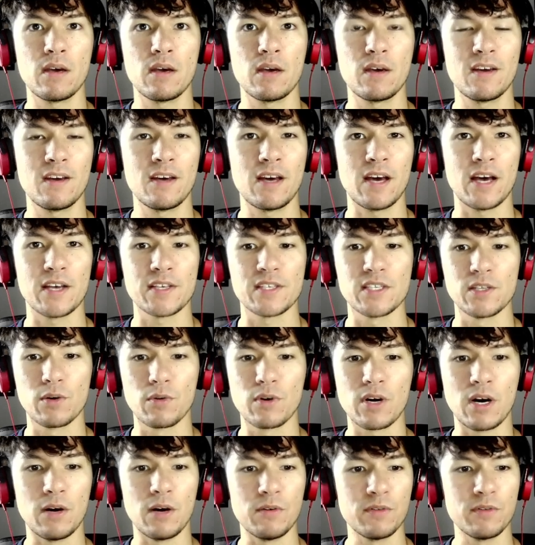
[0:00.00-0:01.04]
has no
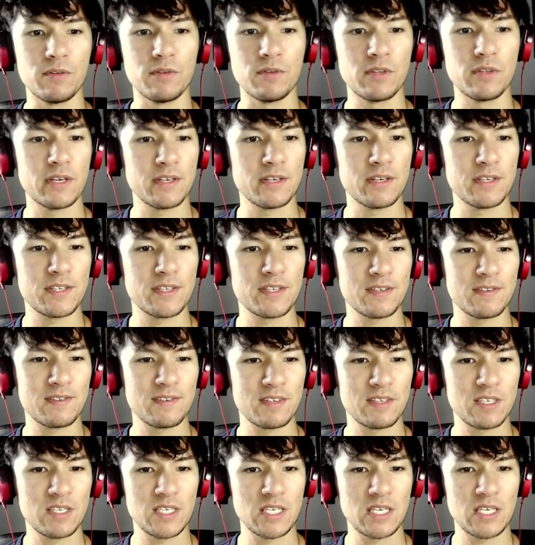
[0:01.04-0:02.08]
counters,
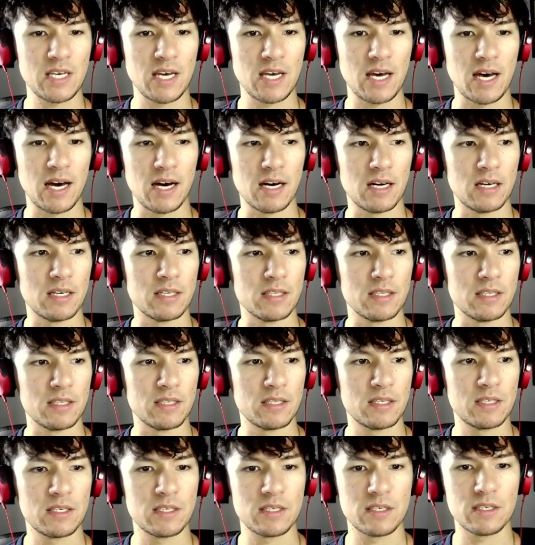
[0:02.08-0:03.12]
and
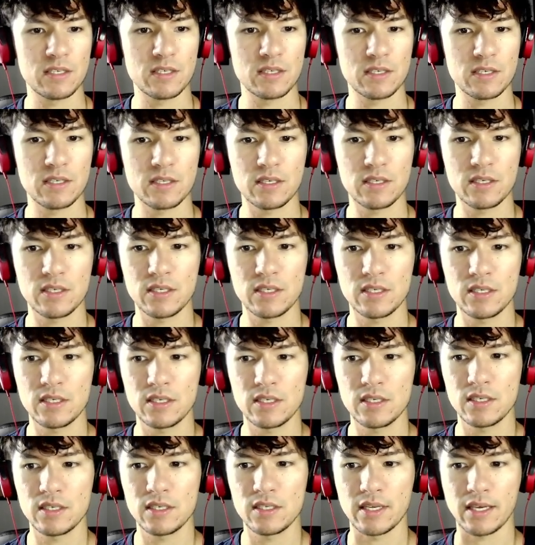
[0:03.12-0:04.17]

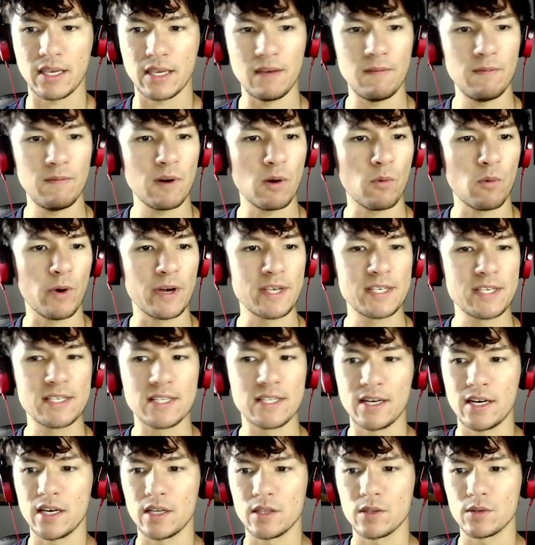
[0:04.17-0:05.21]
like even a
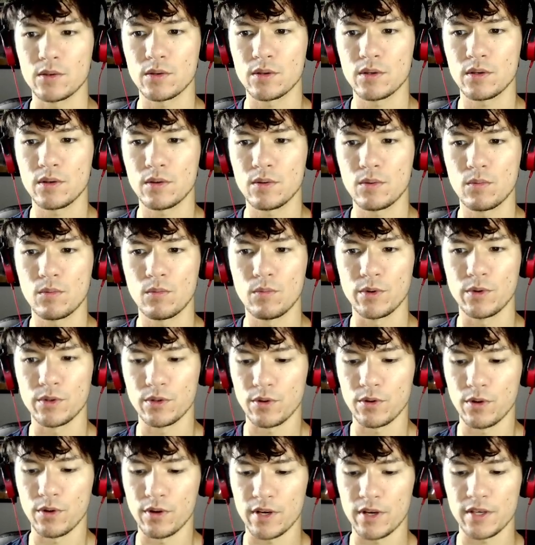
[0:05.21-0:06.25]
Wasteland wouldn't
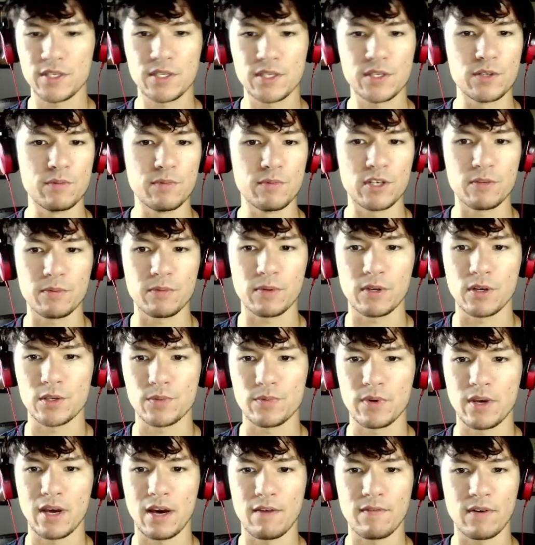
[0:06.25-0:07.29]
hurt us too much because
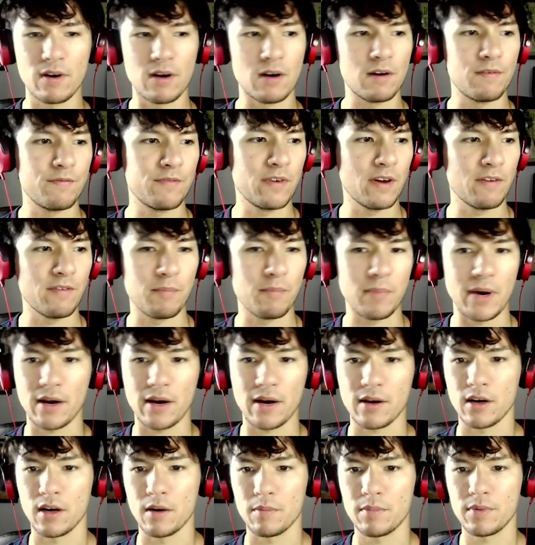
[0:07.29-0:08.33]
we have a
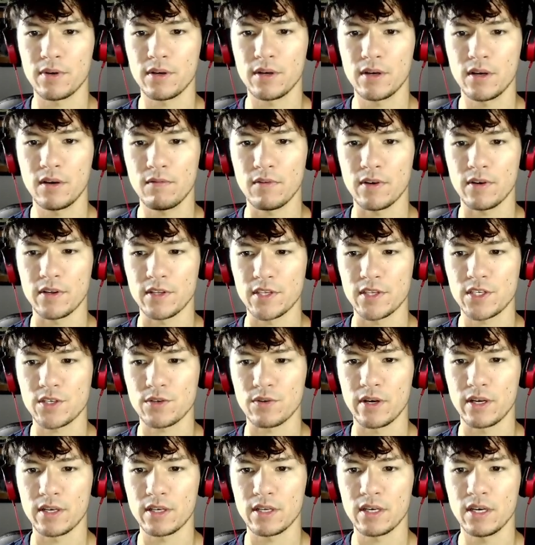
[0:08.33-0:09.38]
backup Blood
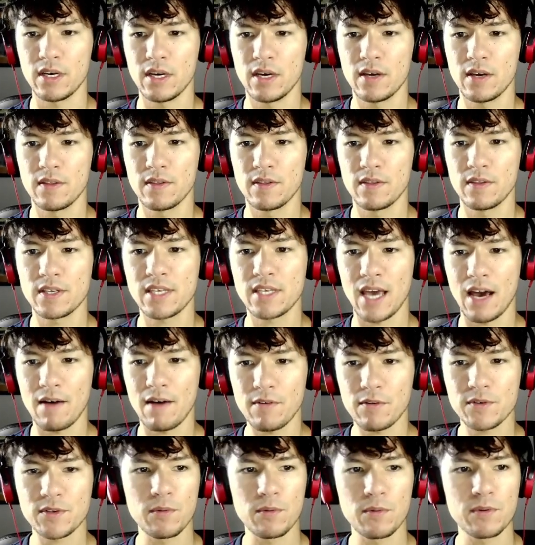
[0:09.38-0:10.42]
Strand. This Cavern of
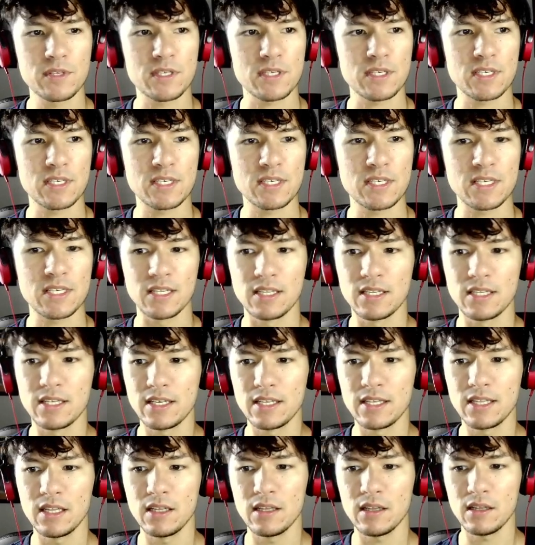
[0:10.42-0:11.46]
Souls is a
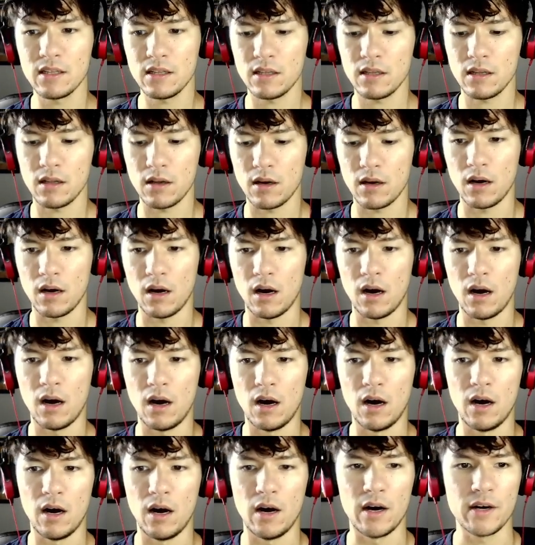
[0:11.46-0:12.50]
little
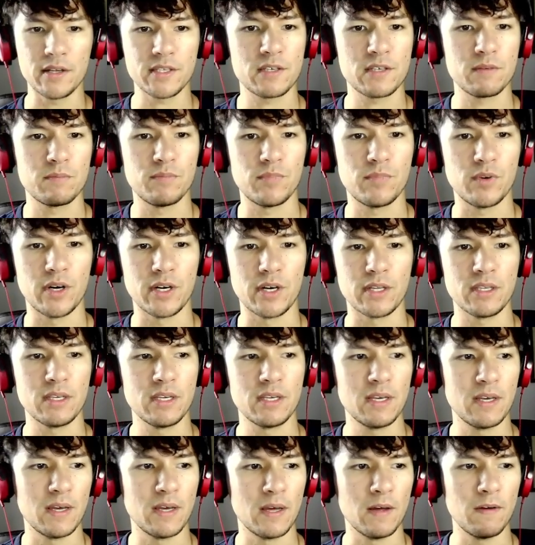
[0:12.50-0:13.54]
odd, but
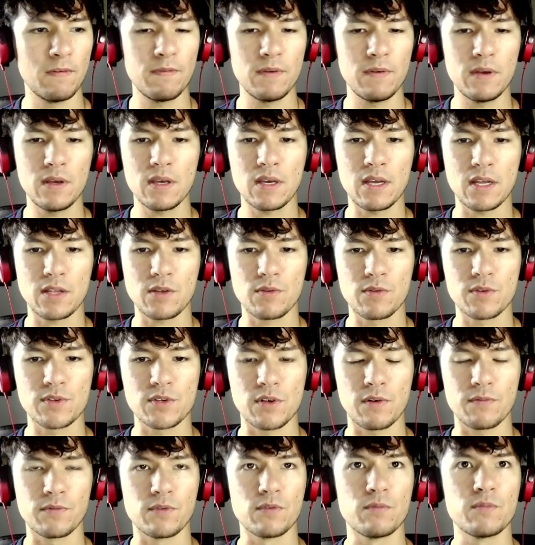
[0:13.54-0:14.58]
if we get to
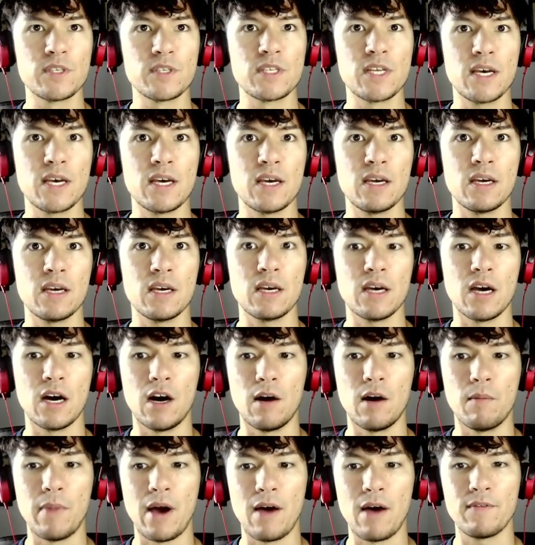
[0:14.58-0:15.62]
resolve Doomsday,
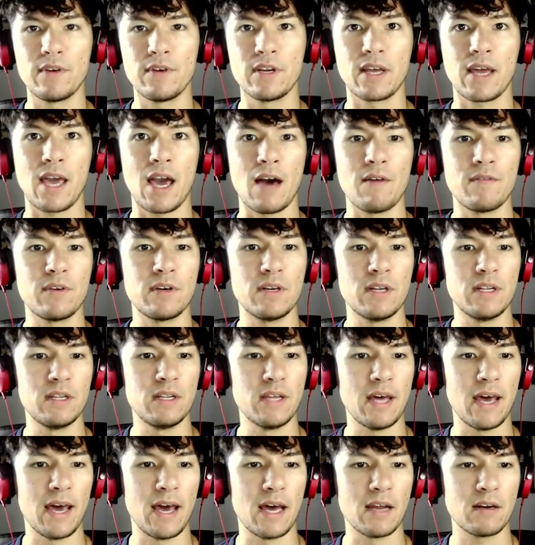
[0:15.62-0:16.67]
having the Cavern in the
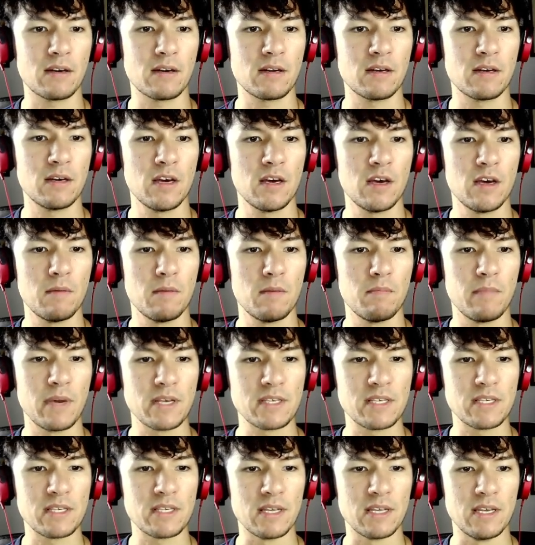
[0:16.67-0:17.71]
hand makes it
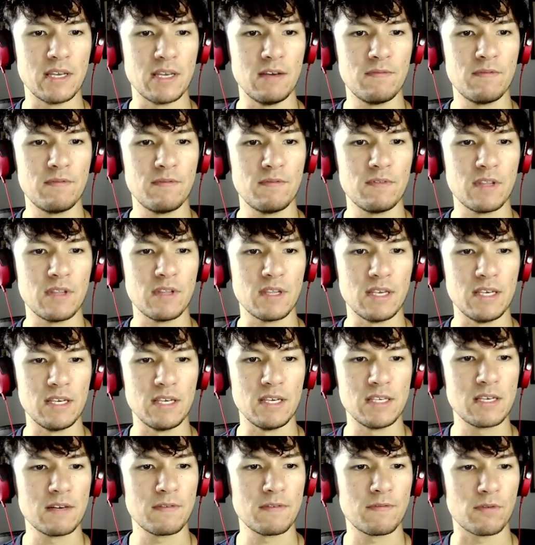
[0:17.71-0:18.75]
even easier
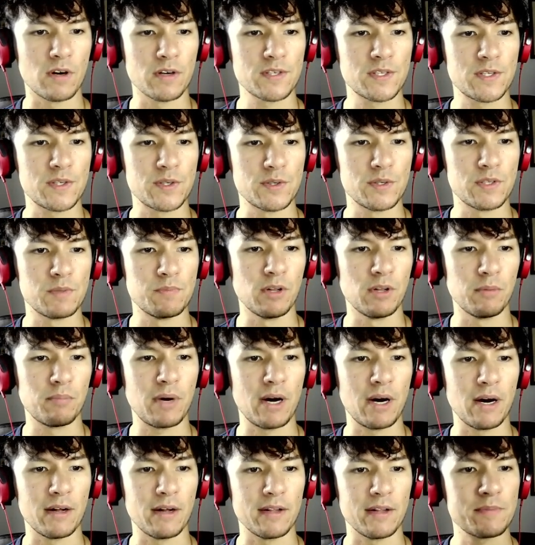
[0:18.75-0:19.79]
for us to build
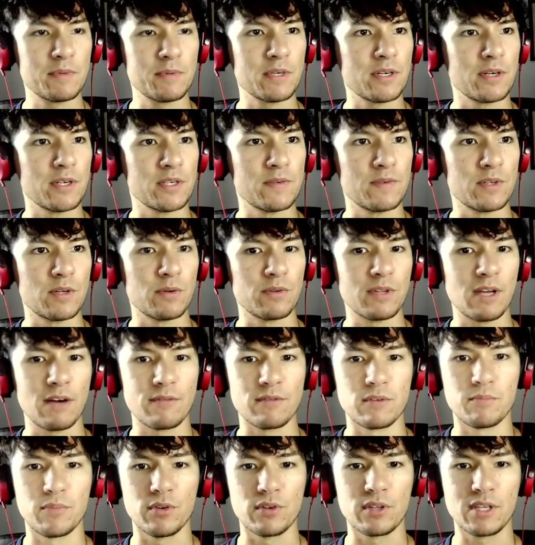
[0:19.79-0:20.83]
piles because we don't have to
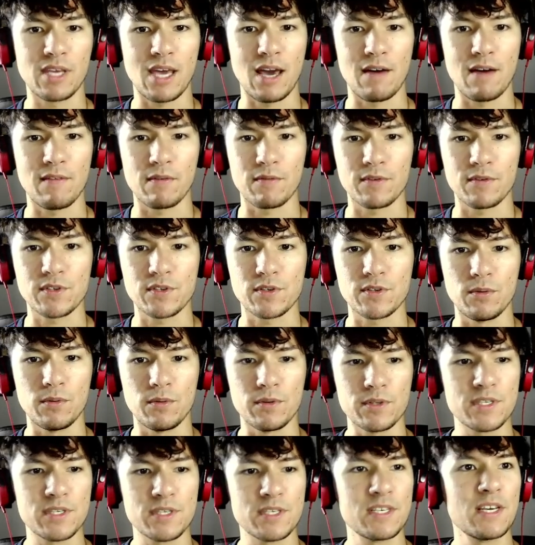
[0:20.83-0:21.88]
put Cavern of
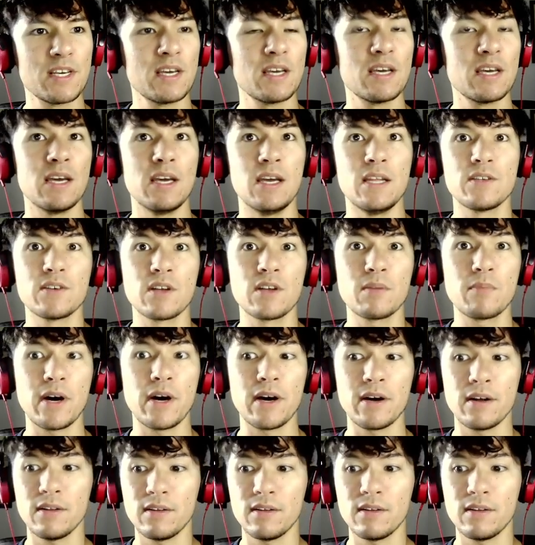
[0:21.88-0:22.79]
Souls into the pile.